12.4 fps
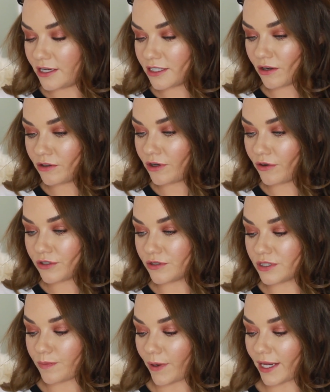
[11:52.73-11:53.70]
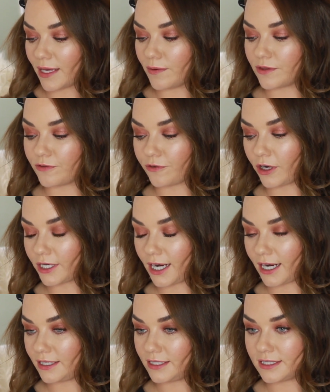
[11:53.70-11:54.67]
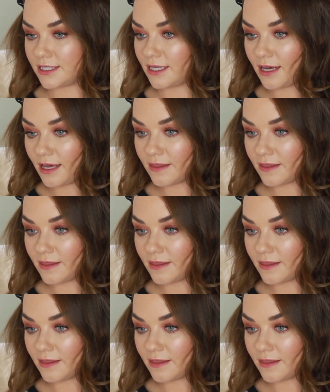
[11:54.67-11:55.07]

Don't go too springy with the front curls.